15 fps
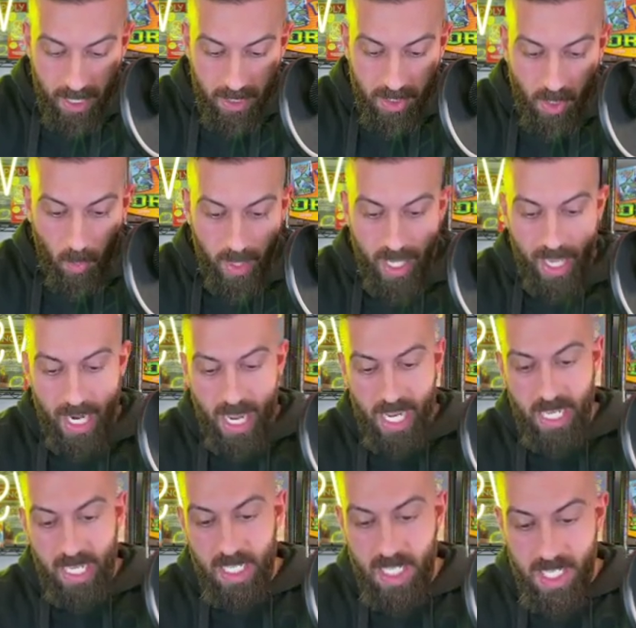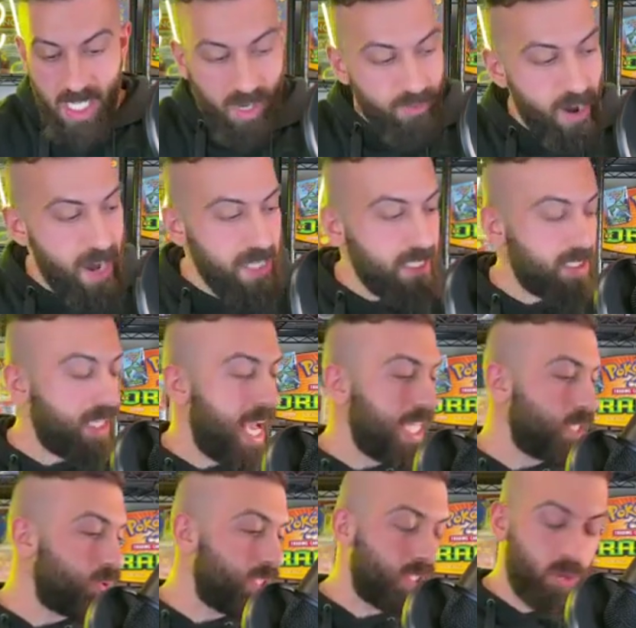So we got a Giovanni's
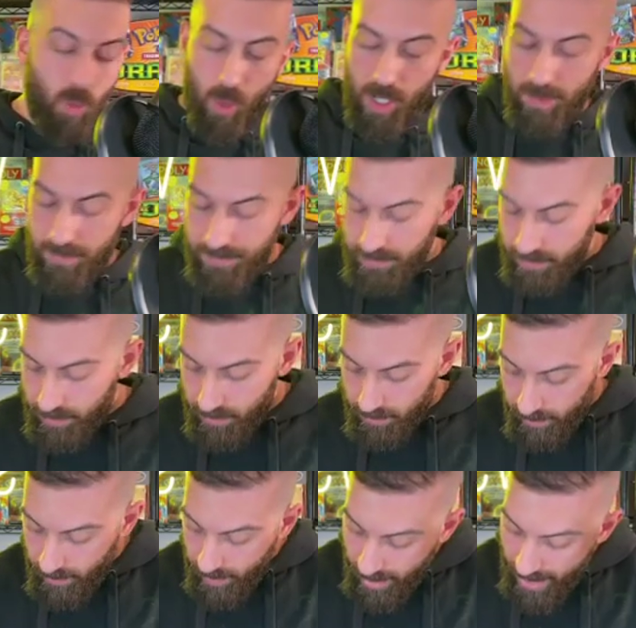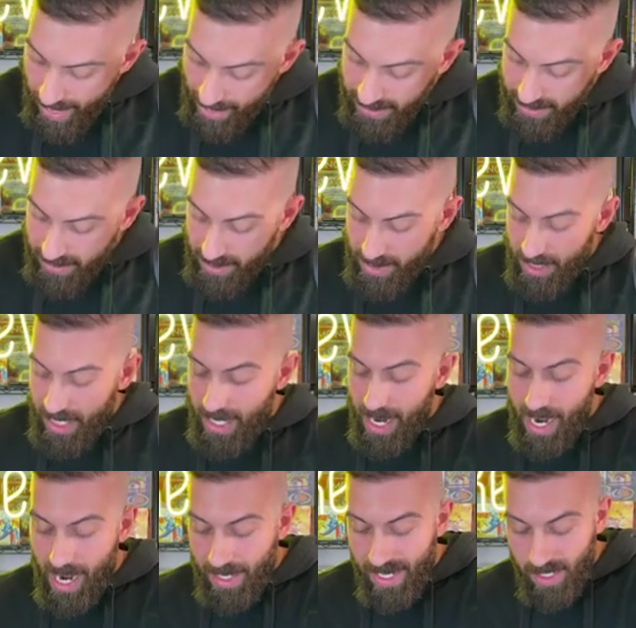Last Resort as the
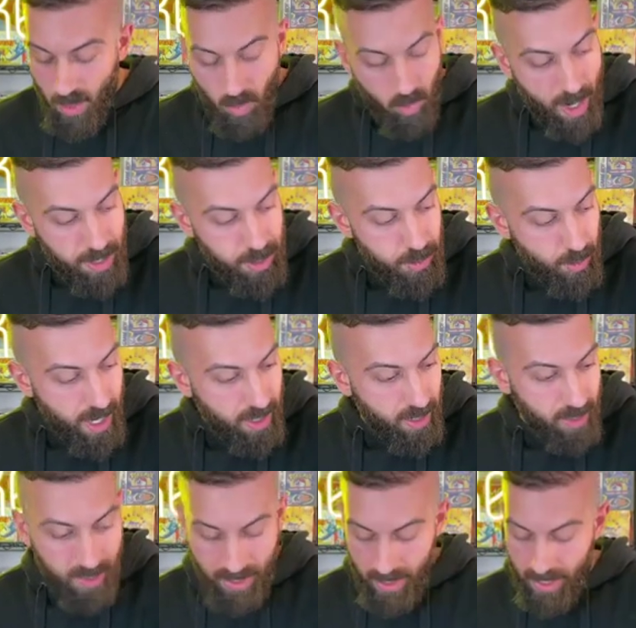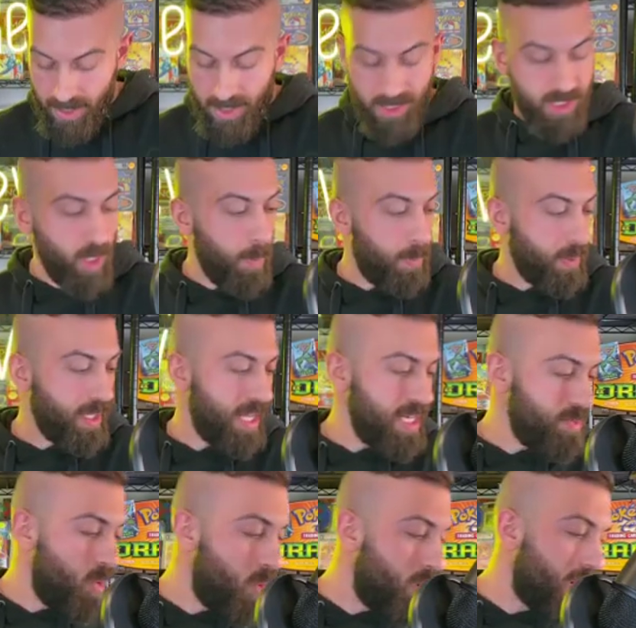non-hollow rare trainer. So still plenty
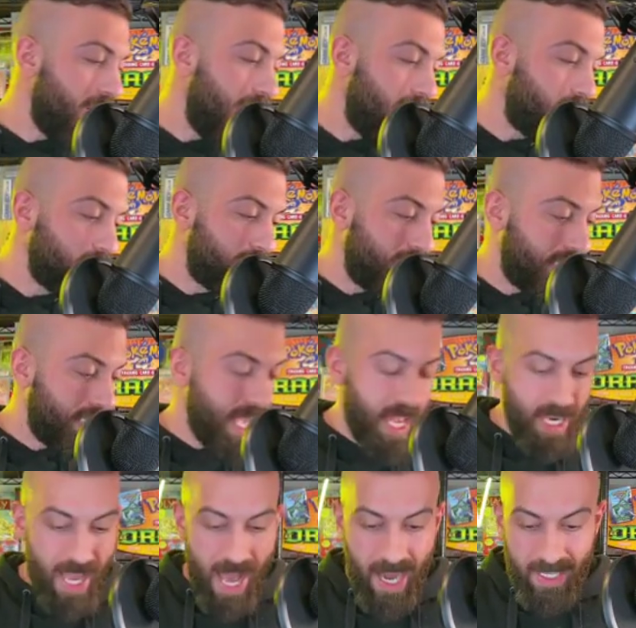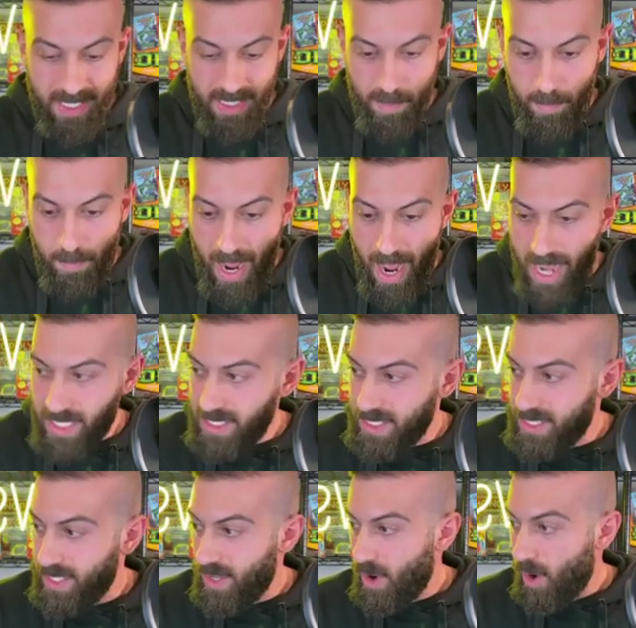more hollows to get out of this
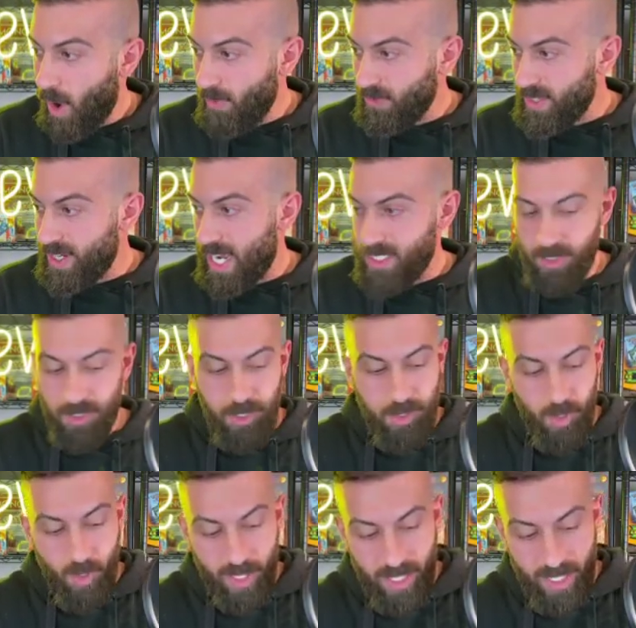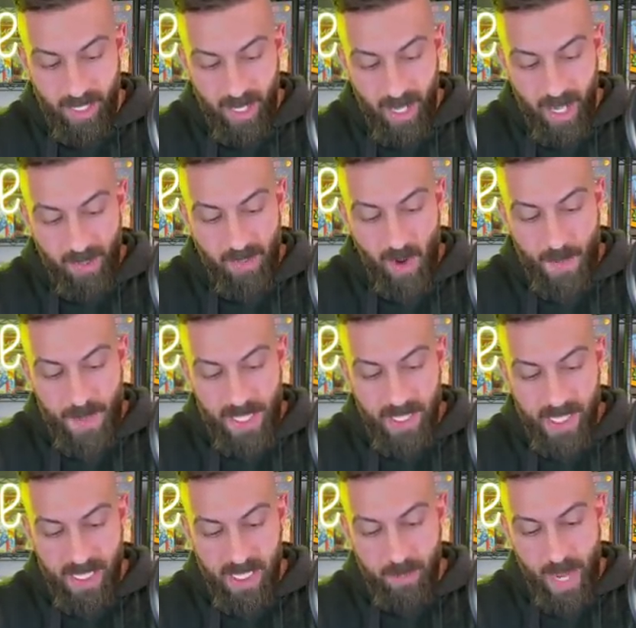box. Hopefully you guys are enjoying it. If you are, make sure
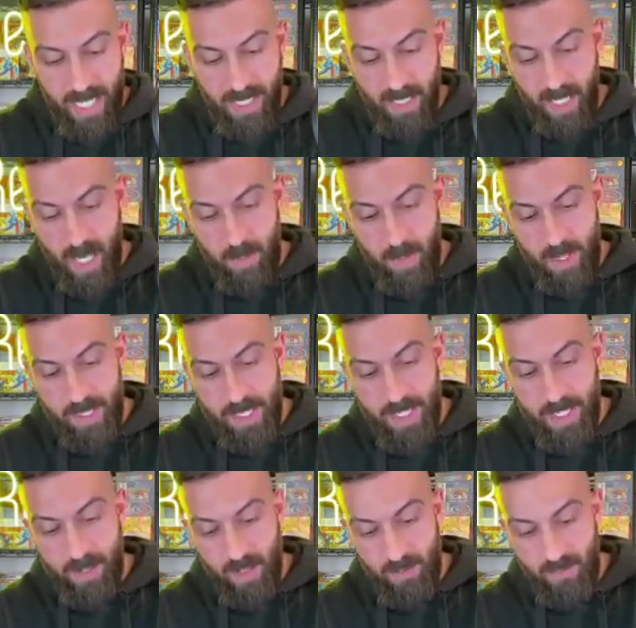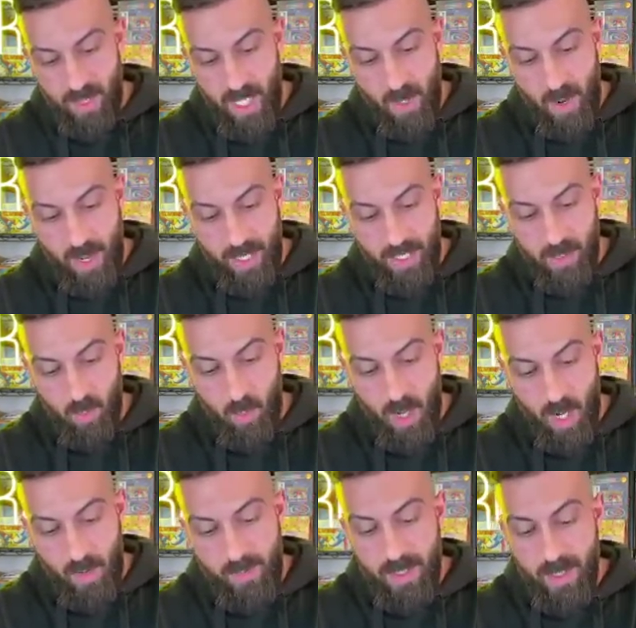you smash the like button, share the video out as
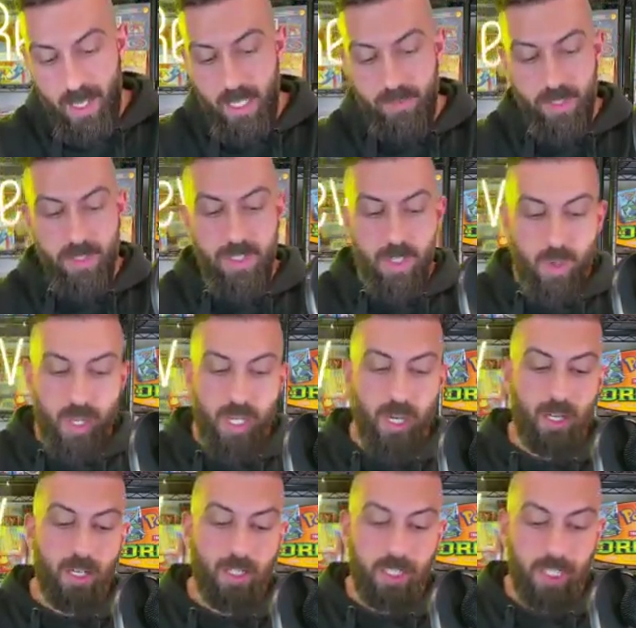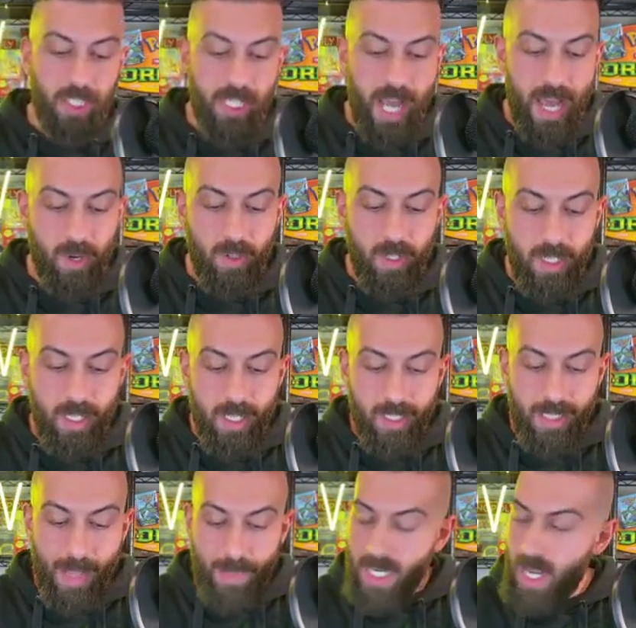well. And if you're new here to the channel,
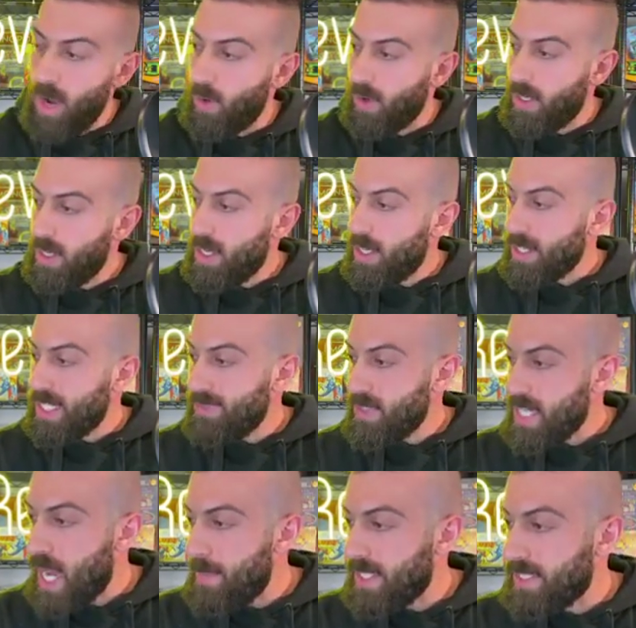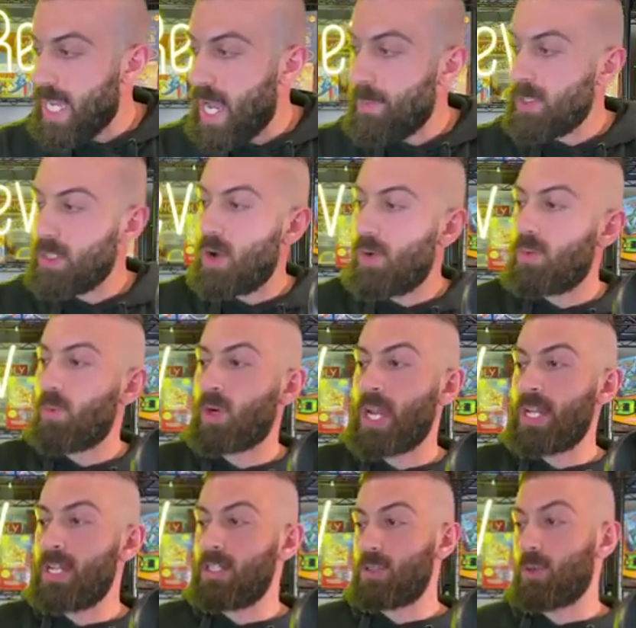let me know. Leave a comment down below. We're
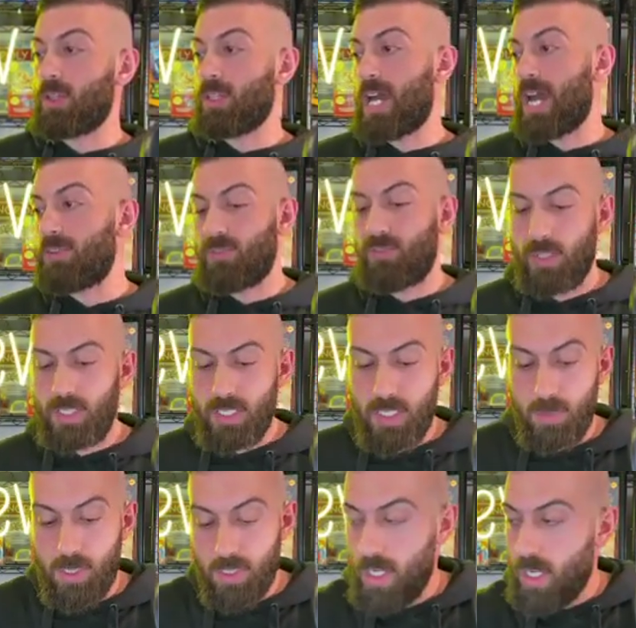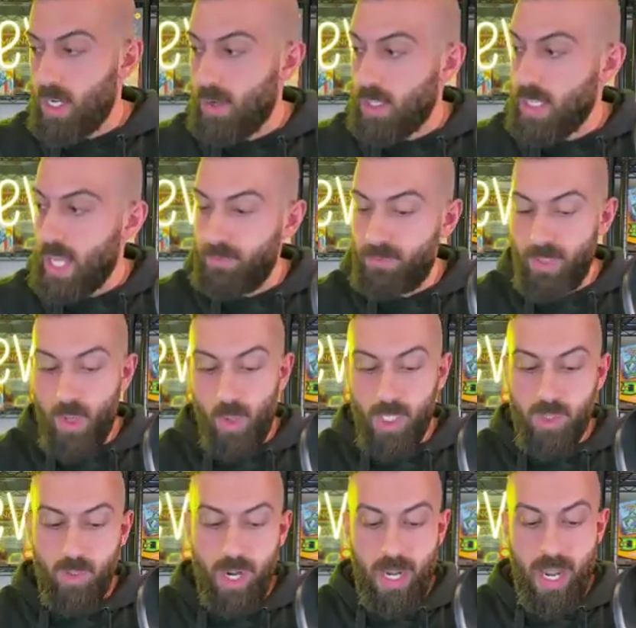getting into a lot of uh, a lot of
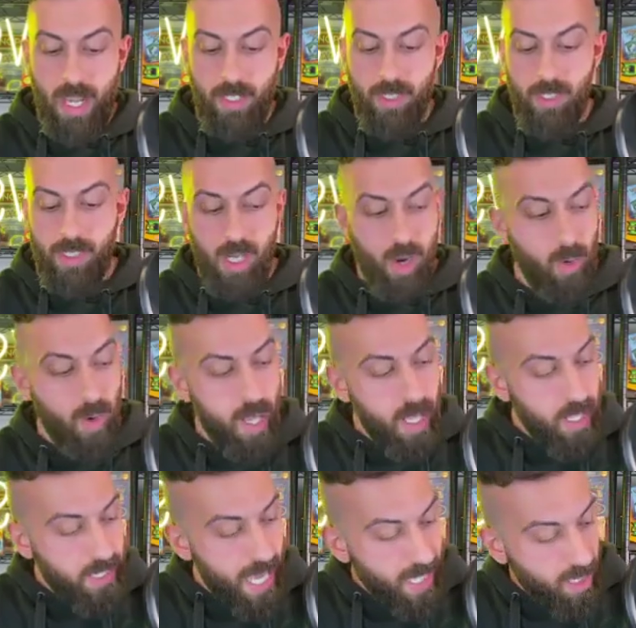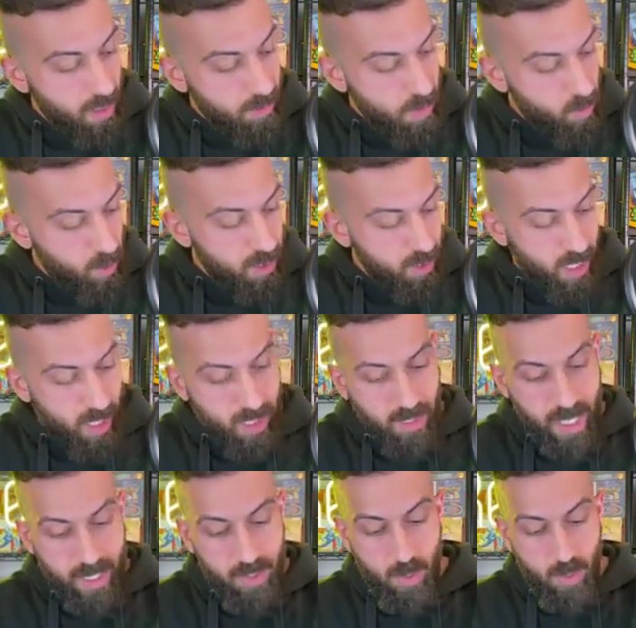viewers right now, so that can only be one thing. A
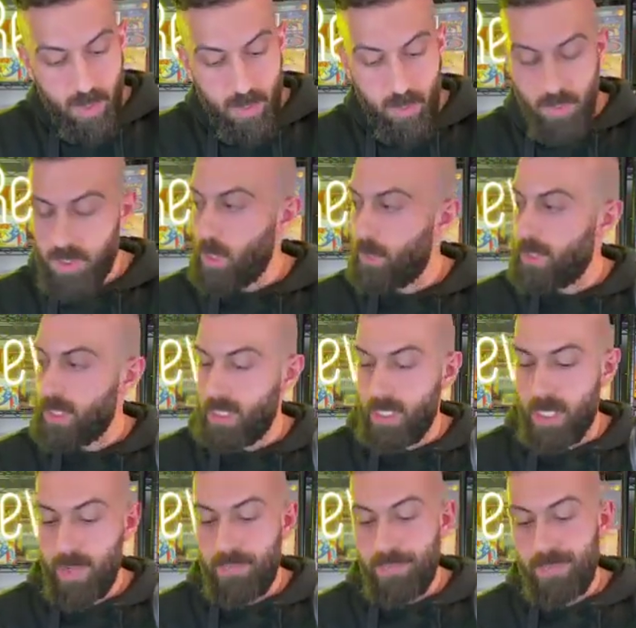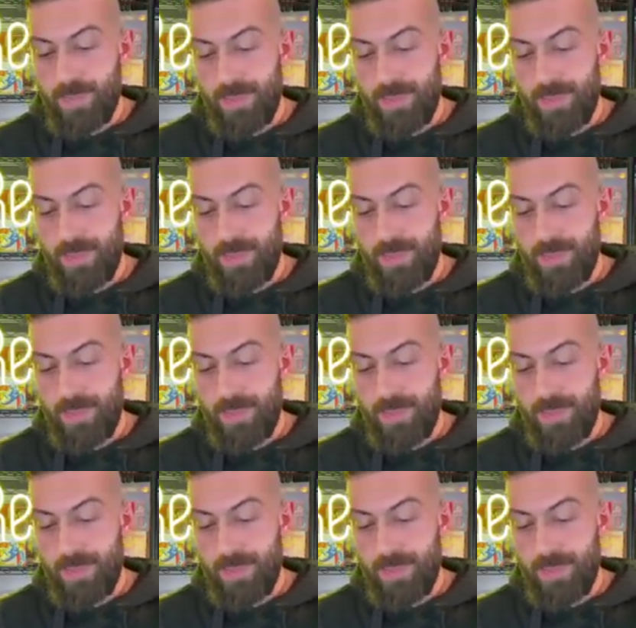lot of new people jumping in here.